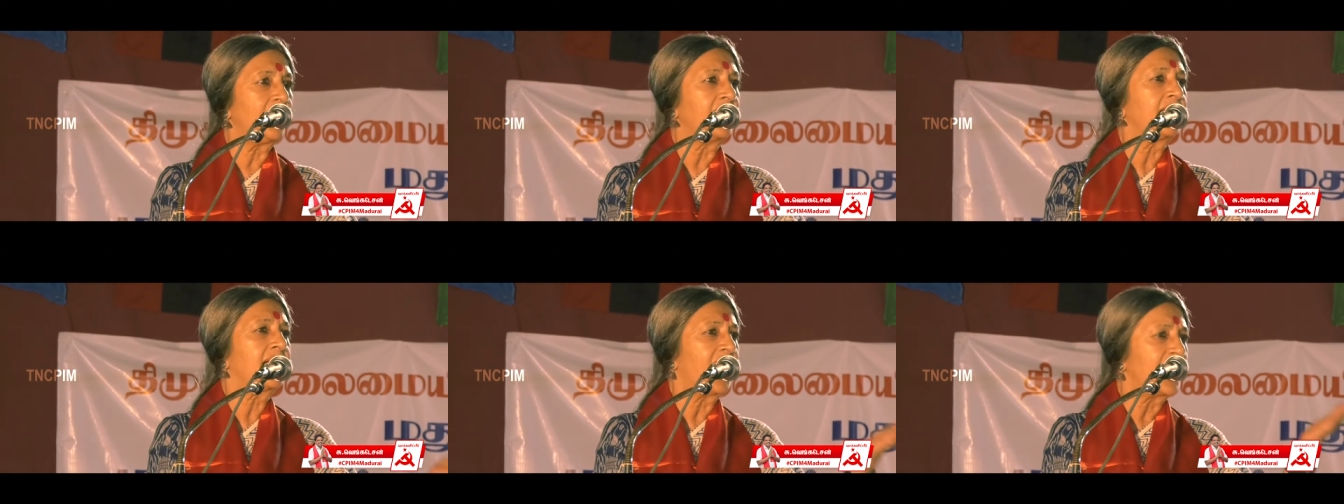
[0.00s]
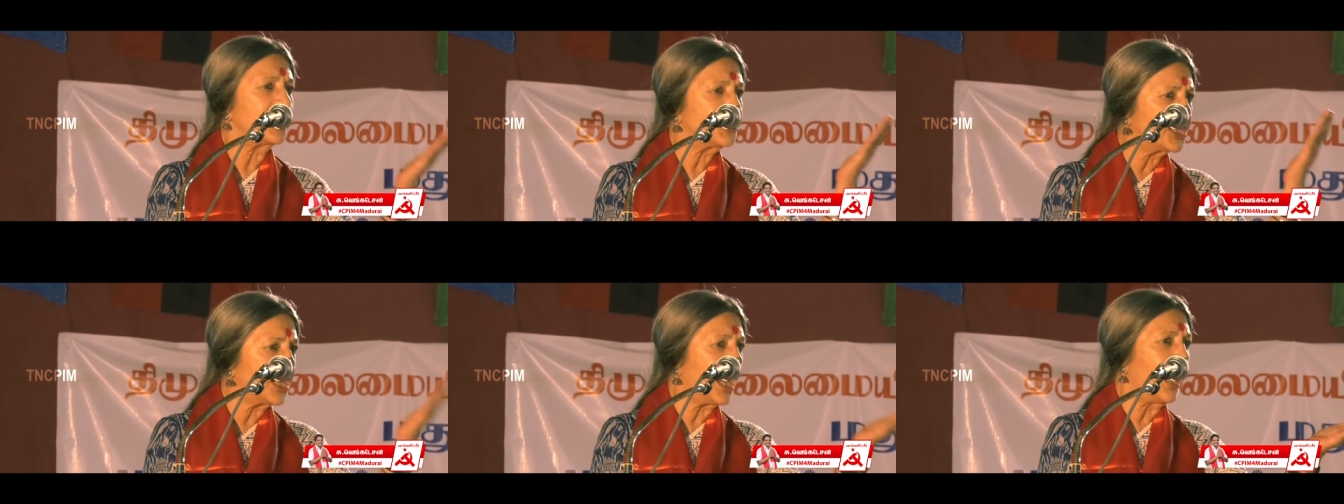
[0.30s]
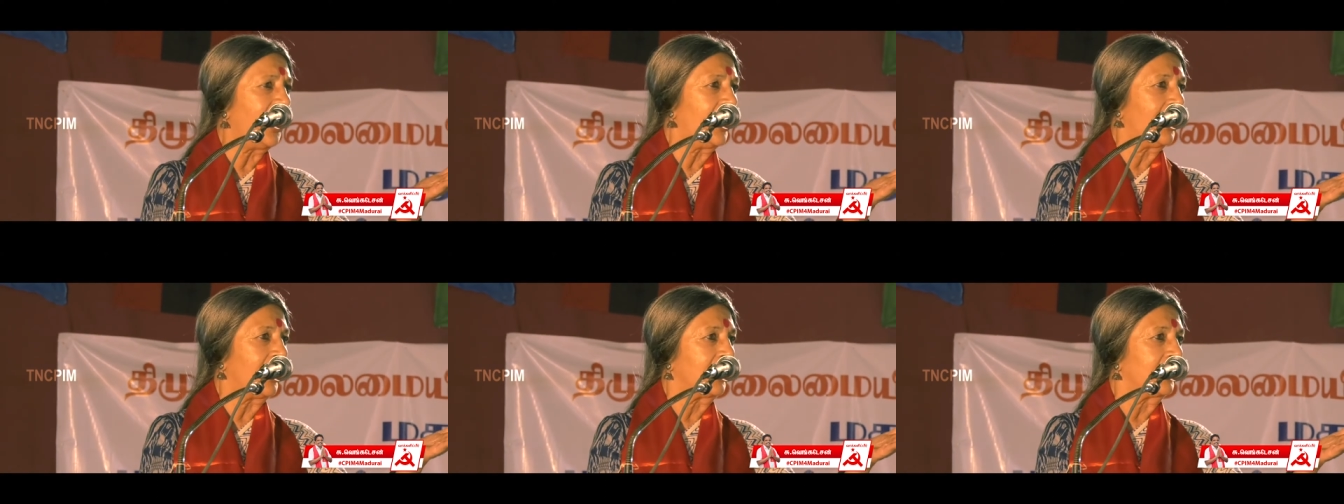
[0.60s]
the
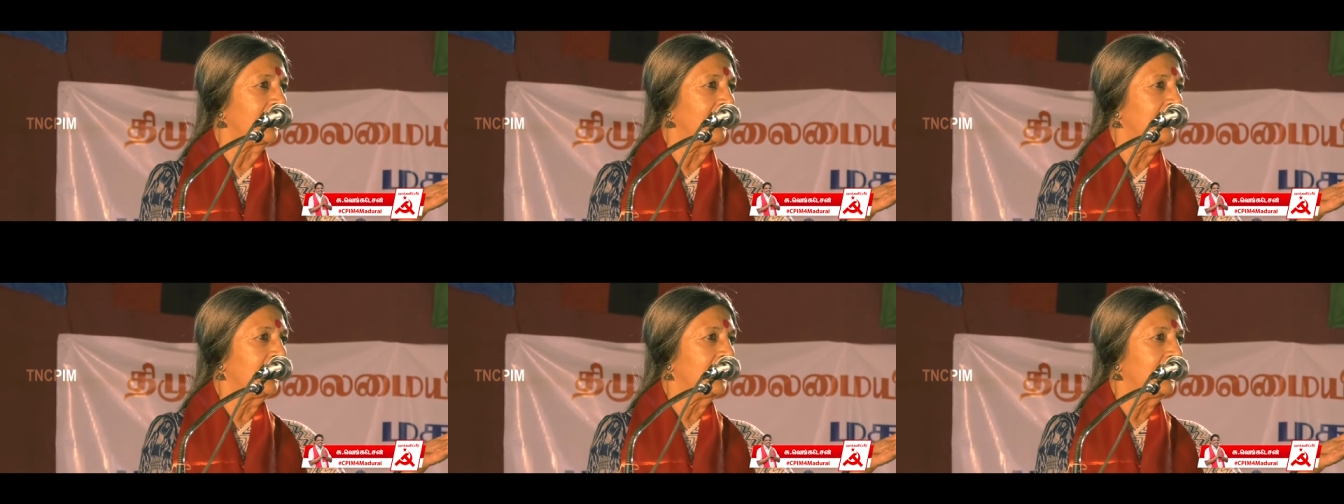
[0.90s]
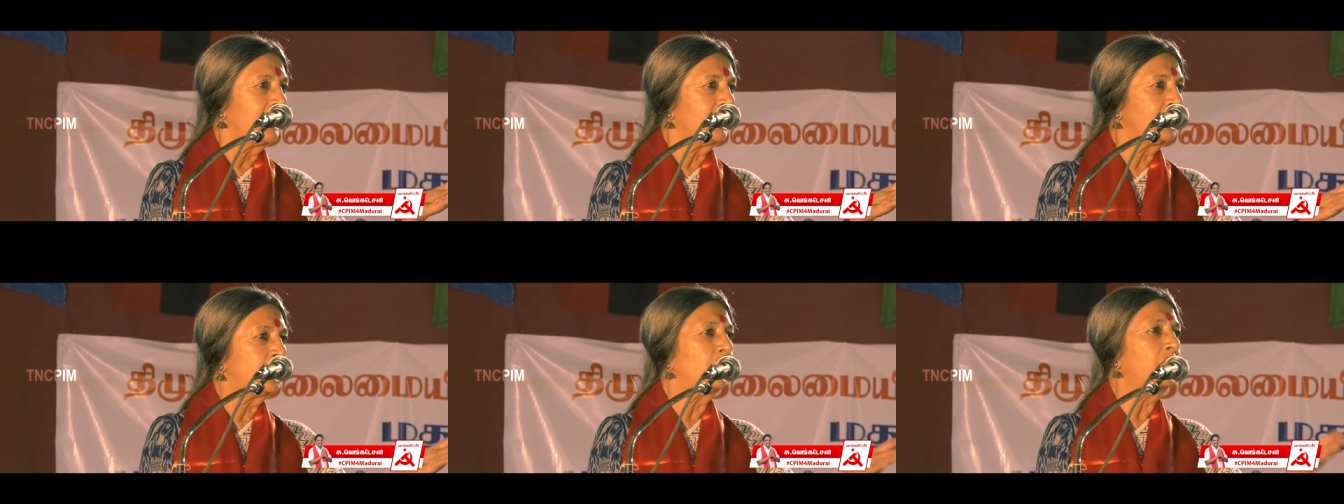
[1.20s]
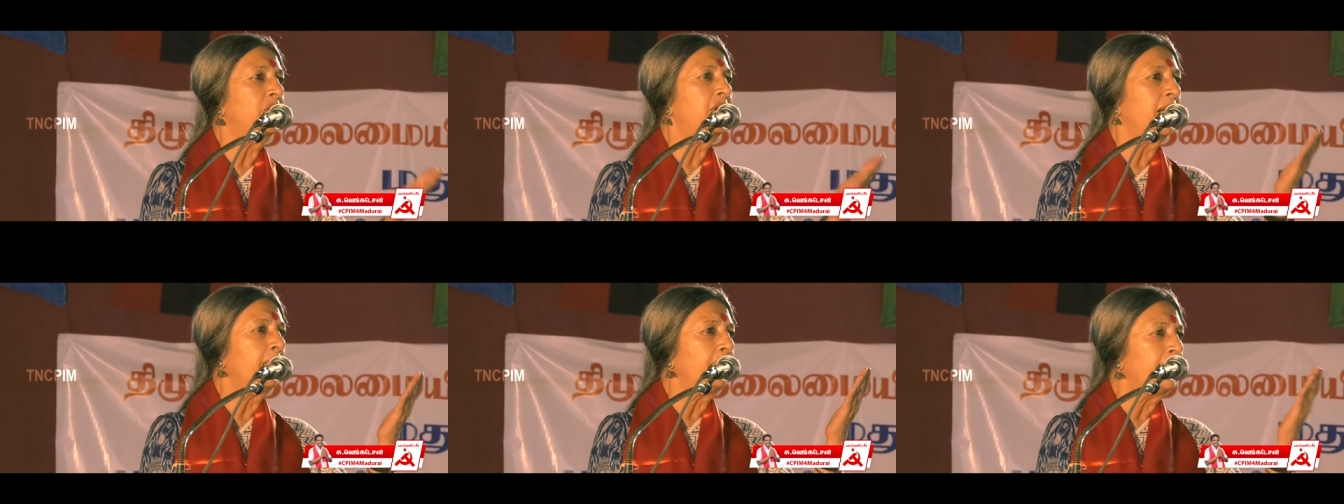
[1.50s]
Gaja,
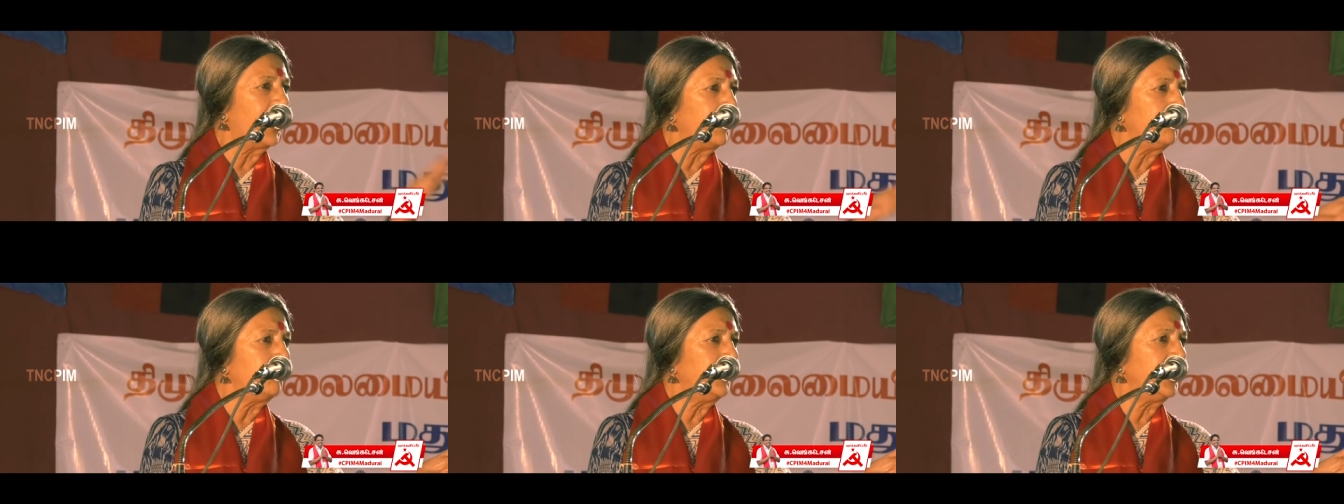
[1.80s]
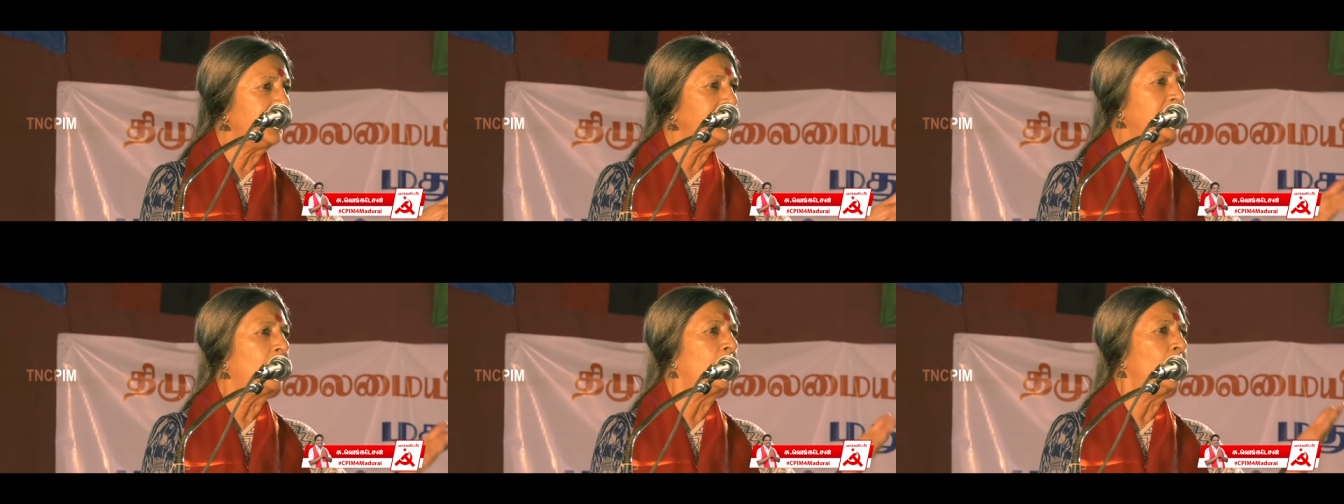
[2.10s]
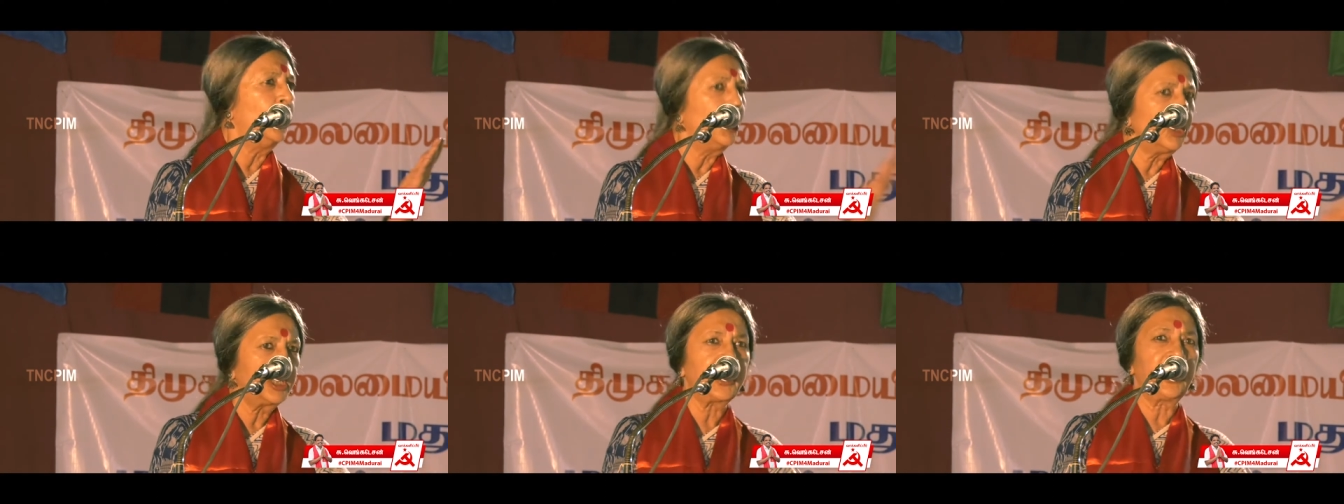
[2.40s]
you remember the
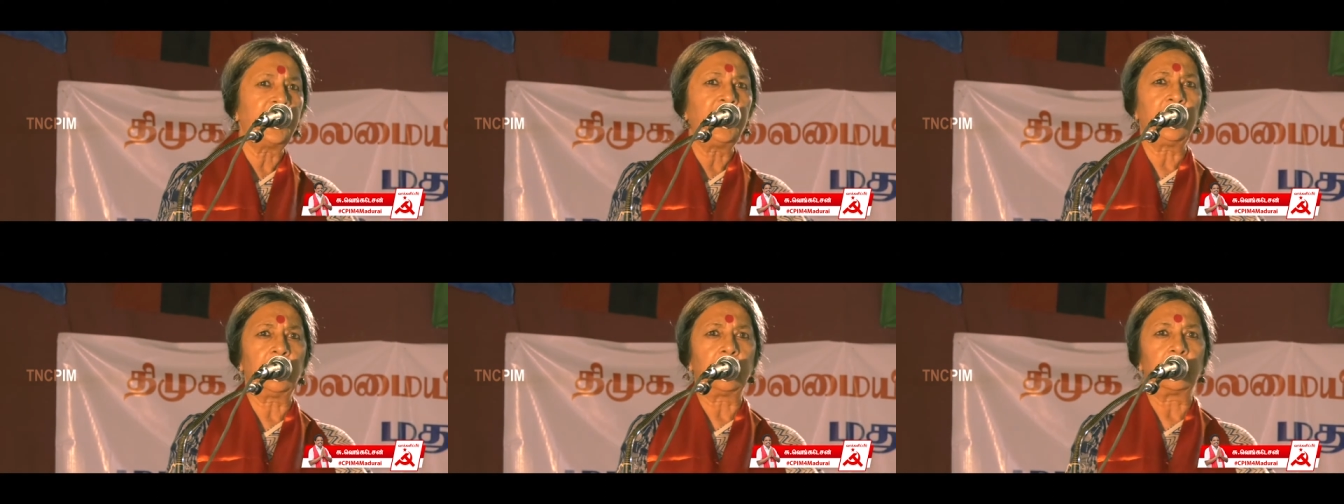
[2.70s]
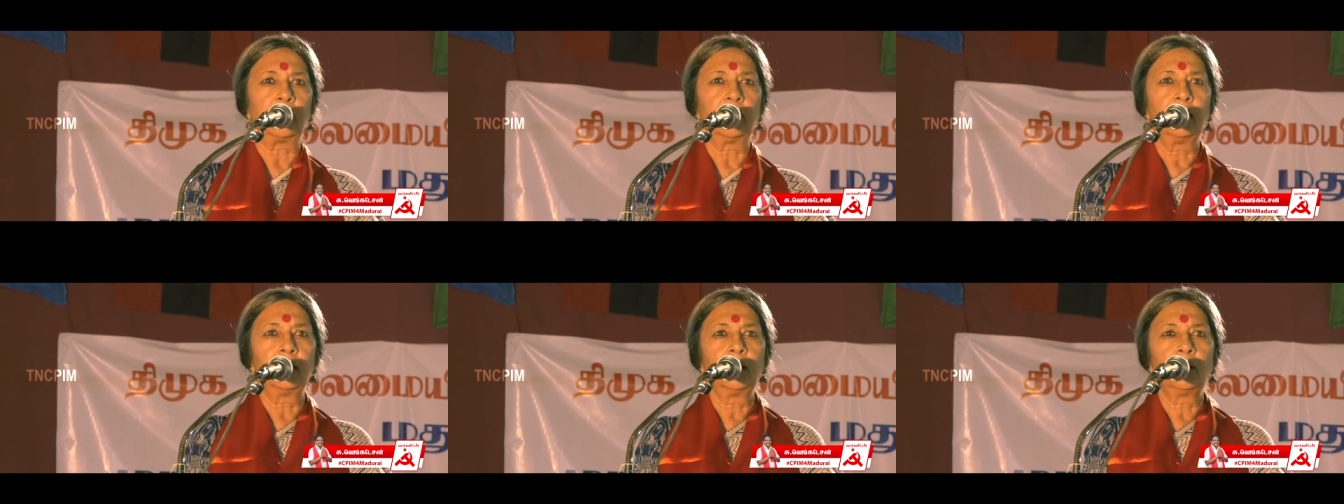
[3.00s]
Oki.